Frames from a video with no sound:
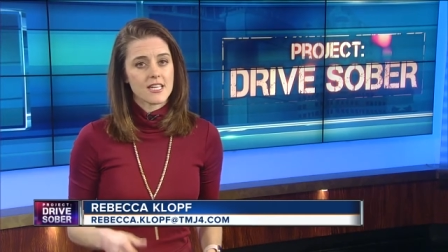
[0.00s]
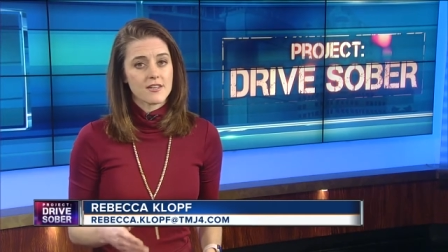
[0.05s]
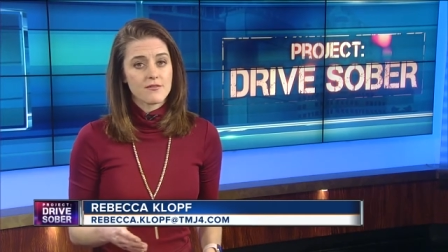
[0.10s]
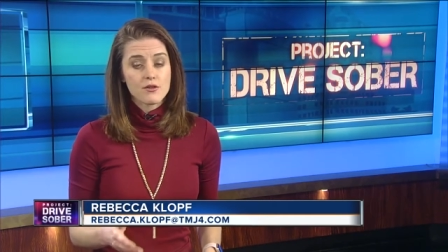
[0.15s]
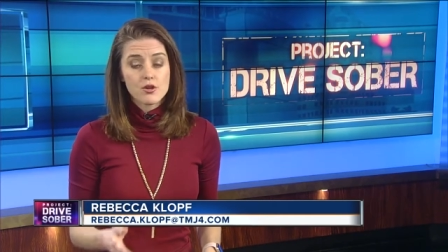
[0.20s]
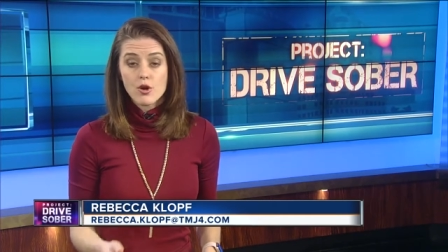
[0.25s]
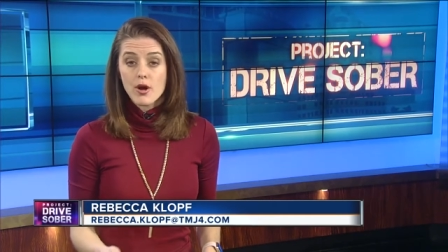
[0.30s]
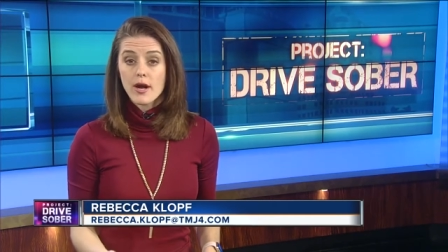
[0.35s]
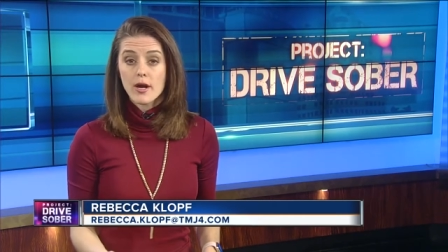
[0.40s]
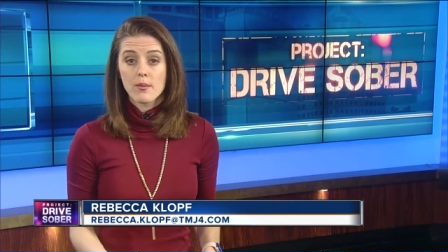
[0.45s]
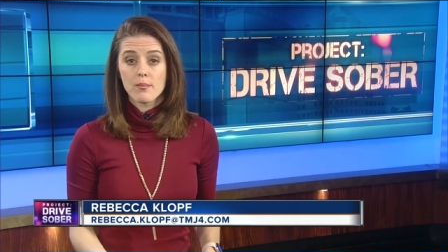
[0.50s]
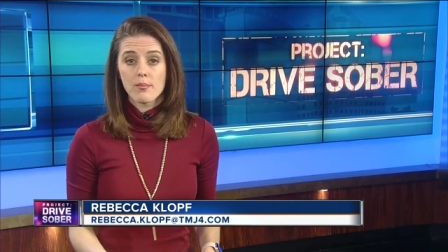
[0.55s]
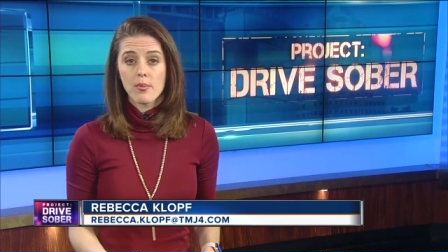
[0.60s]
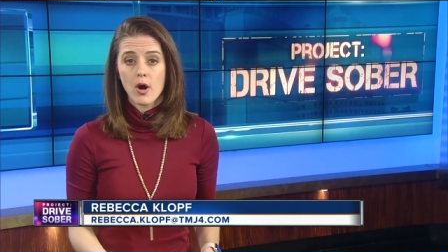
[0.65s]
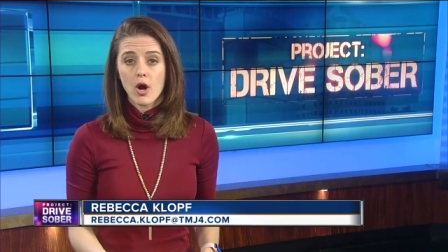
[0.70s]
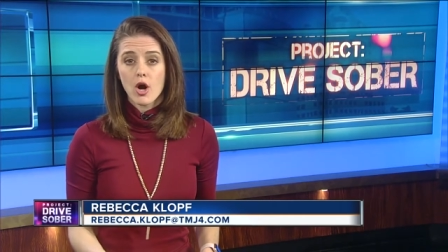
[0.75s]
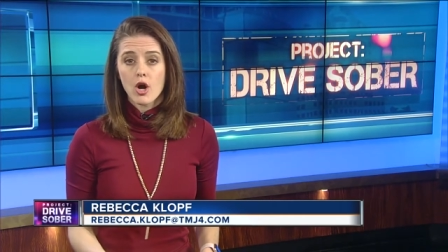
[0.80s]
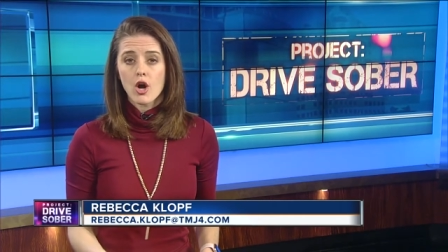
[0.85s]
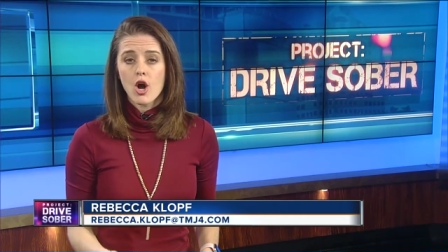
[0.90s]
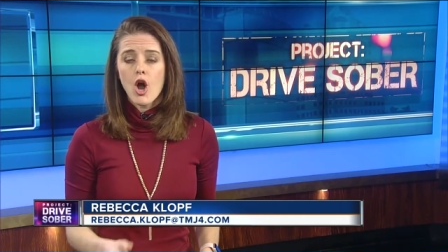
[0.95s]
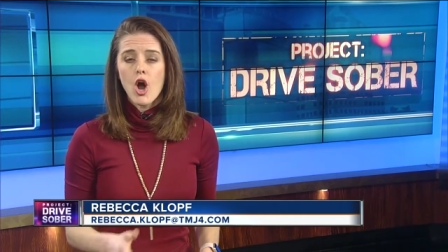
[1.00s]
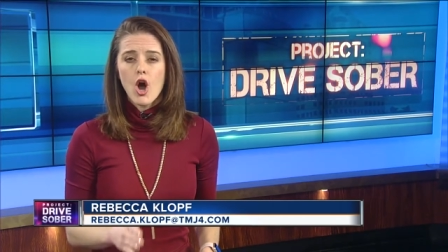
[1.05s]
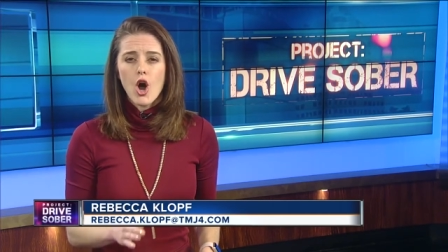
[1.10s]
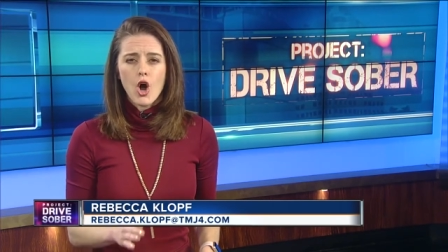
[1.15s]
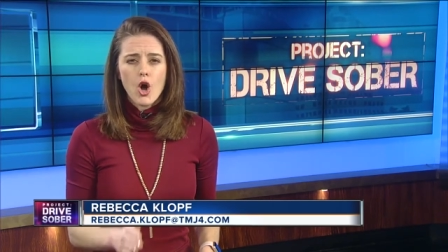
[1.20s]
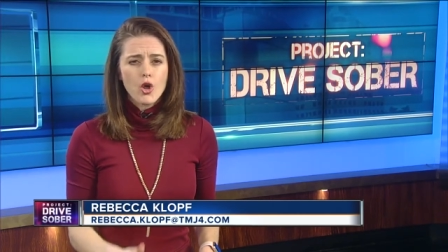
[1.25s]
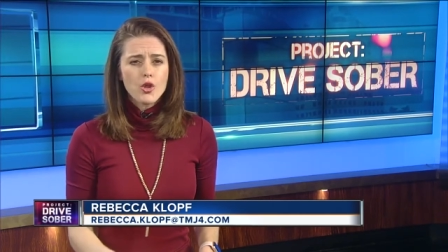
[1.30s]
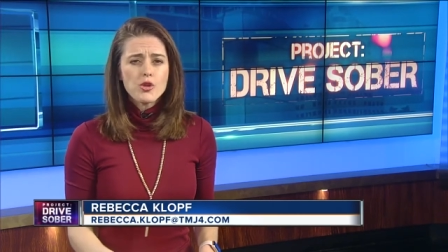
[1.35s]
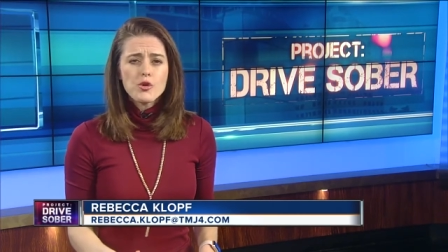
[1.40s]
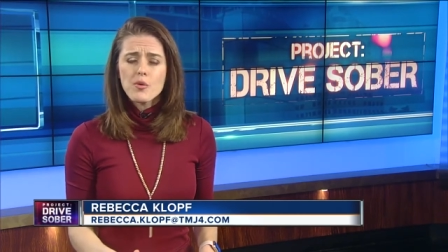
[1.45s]
And if you're at a bar,
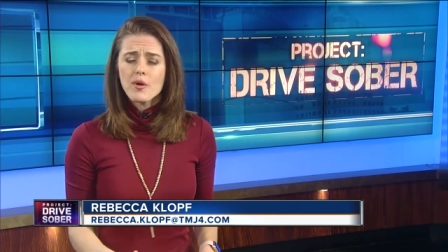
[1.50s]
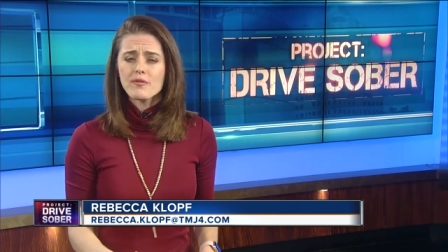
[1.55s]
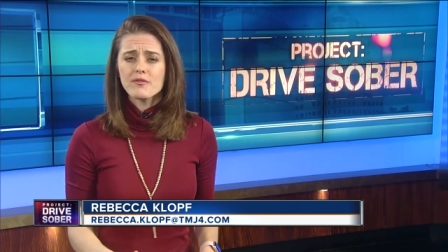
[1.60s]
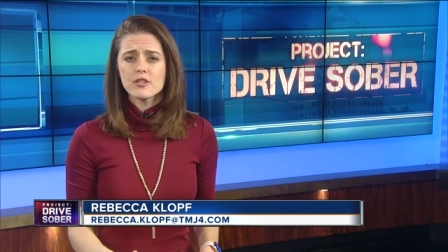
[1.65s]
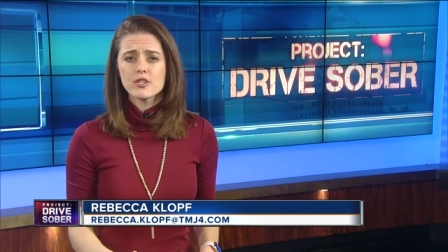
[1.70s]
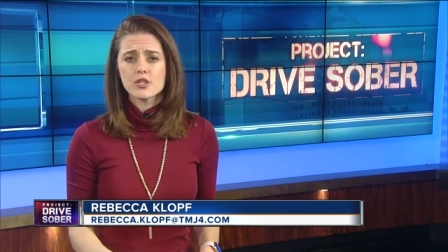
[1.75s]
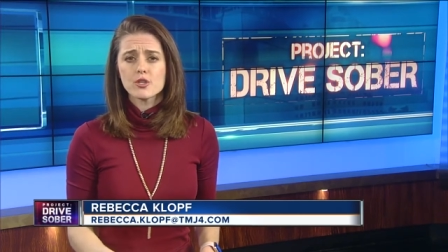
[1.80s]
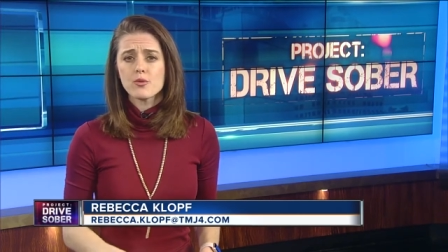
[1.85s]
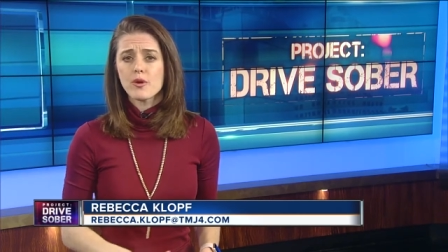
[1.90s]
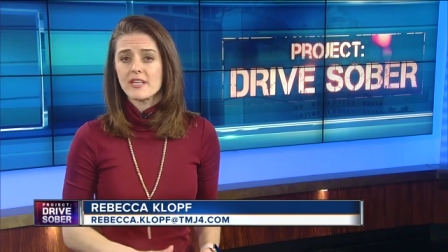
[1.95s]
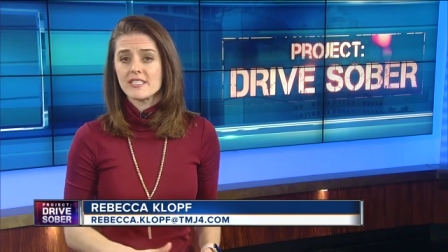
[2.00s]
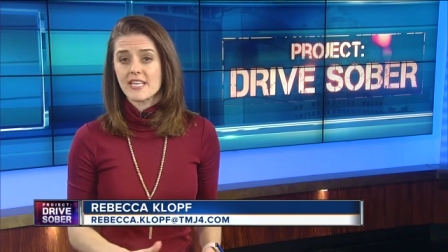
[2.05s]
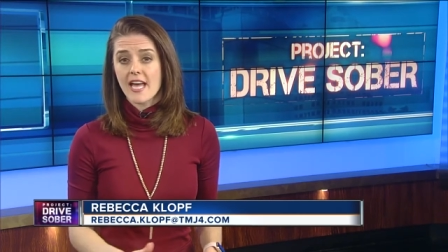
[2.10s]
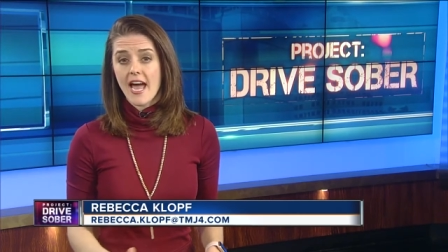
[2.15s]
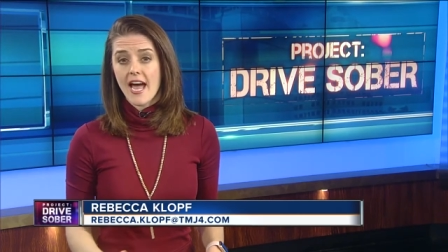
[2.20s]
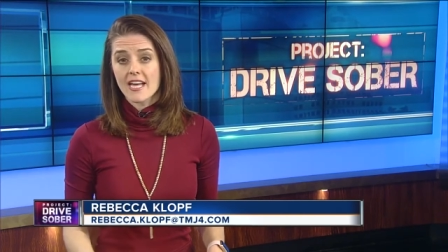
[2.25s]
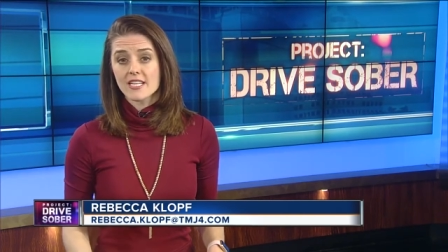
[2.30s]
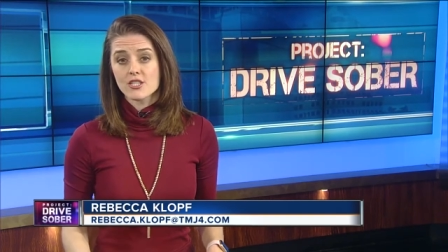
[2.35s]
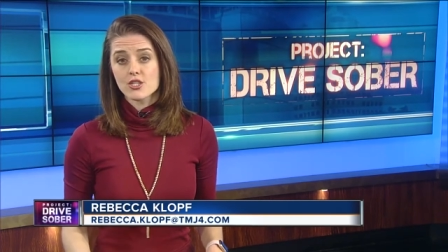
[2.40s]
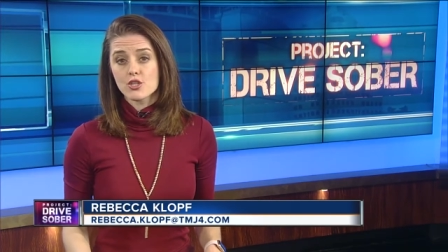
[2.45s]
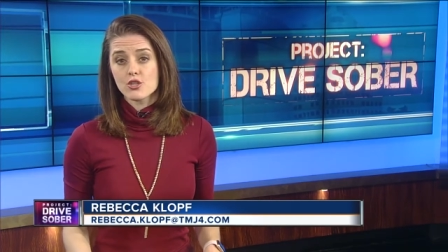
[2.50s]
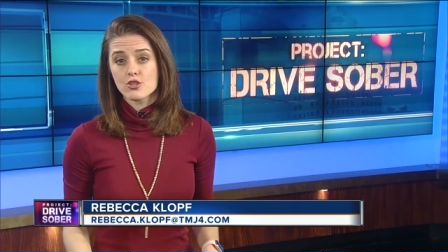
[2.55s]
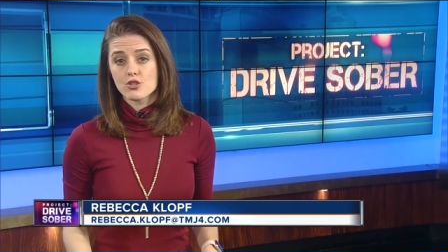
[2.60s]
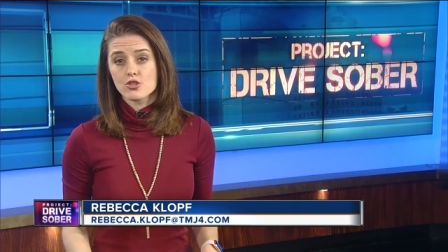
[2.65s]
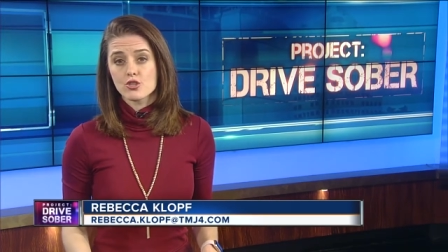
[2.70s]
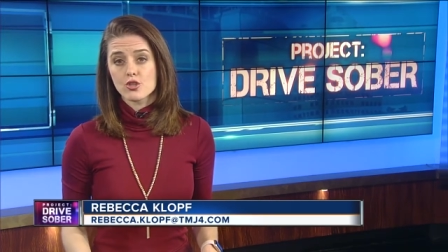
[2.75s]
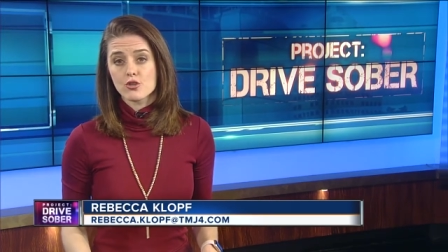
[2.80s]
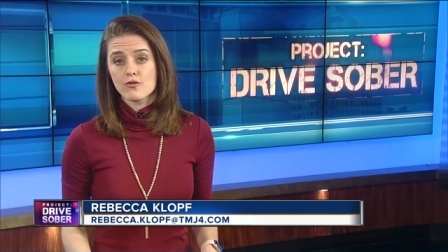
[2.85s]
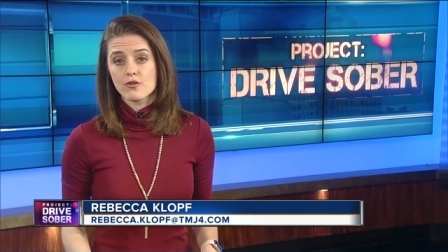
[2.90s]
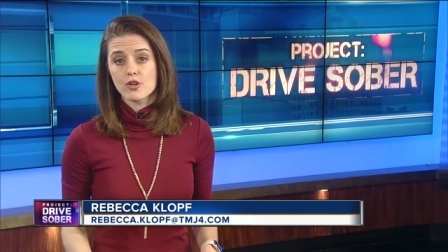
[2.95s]
all you have to do is ask your
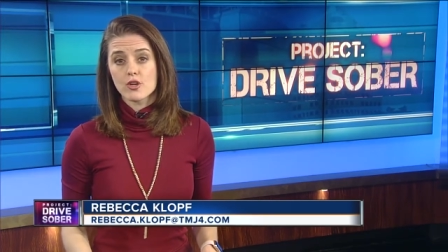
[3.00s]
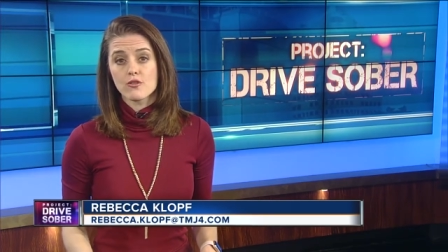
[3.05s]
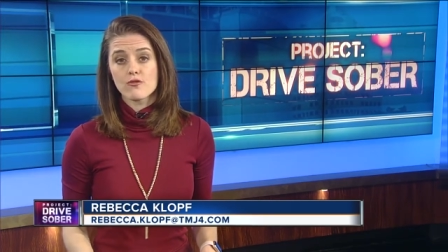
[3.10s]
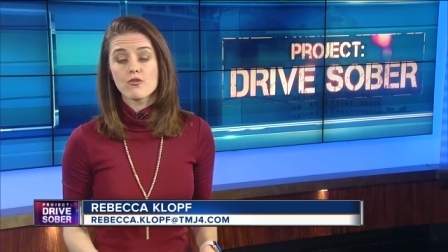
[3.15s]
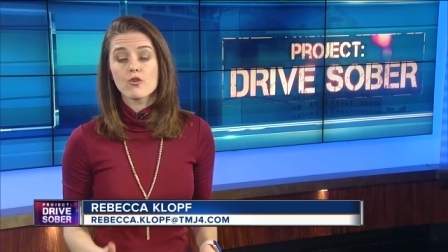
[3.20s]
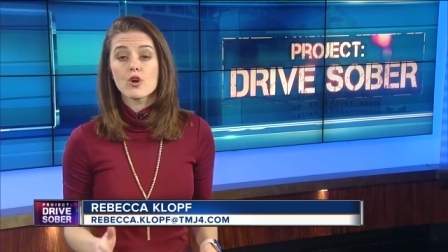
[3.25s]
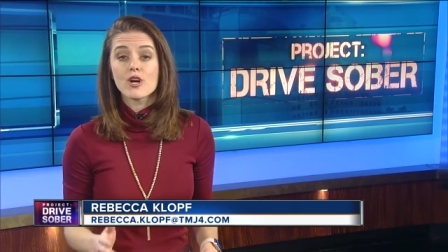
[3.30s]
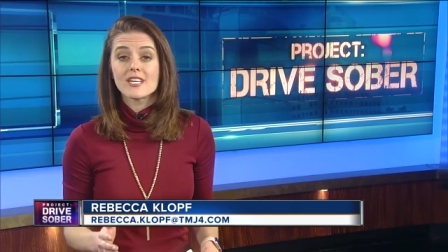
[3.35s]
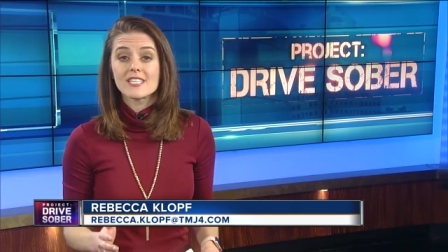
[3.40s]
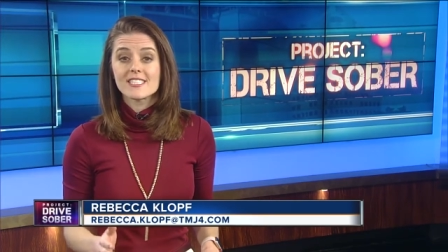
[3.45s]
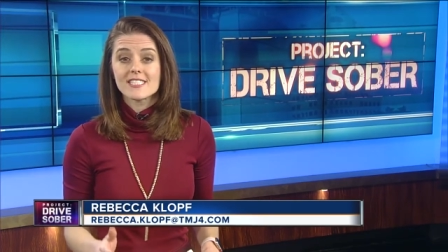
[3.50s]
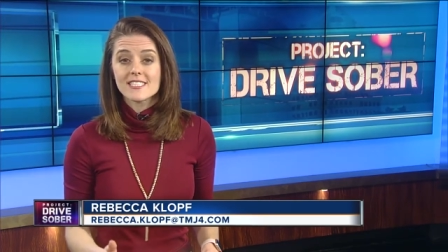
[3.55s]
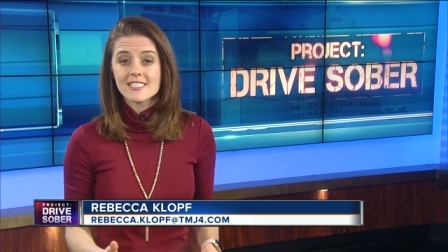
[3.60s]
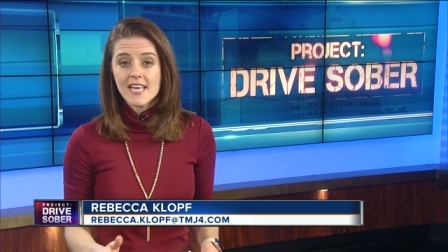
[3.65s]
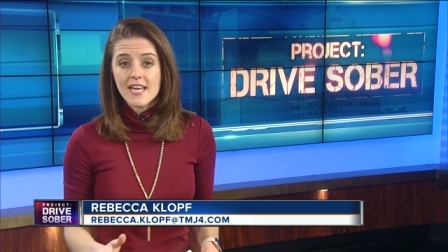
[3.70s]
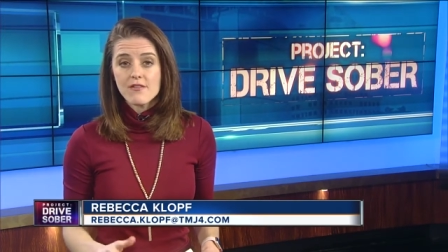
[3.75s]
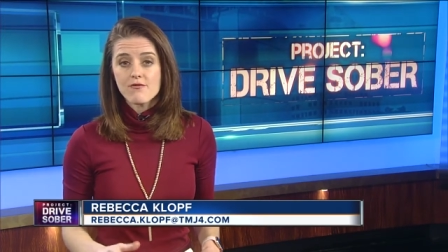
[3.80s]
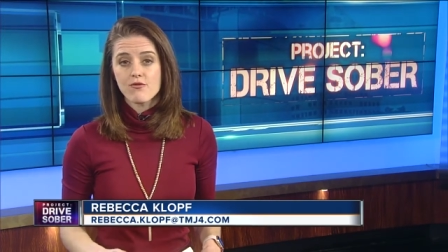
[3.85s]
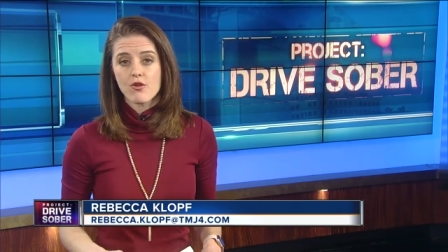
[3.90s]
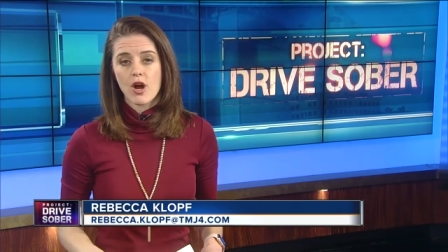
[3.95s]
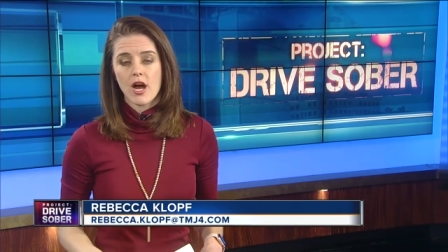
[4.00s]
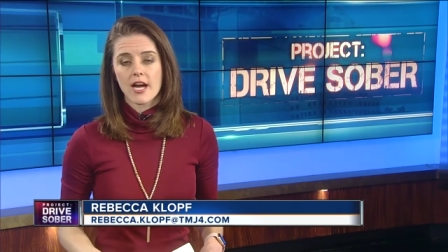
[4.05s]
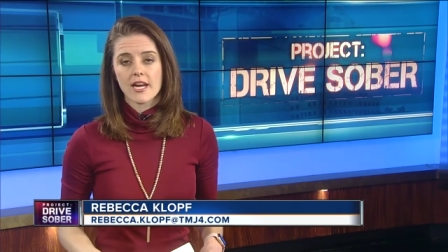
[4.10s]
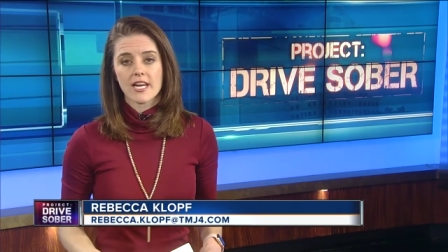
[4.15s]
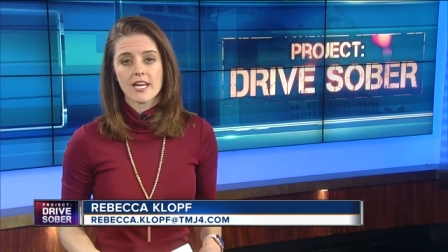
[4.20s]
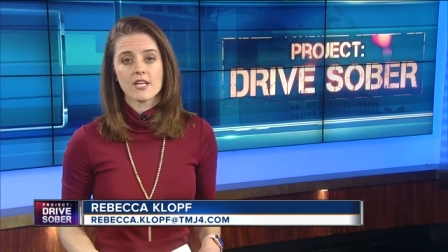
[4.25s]
server for a safe ride,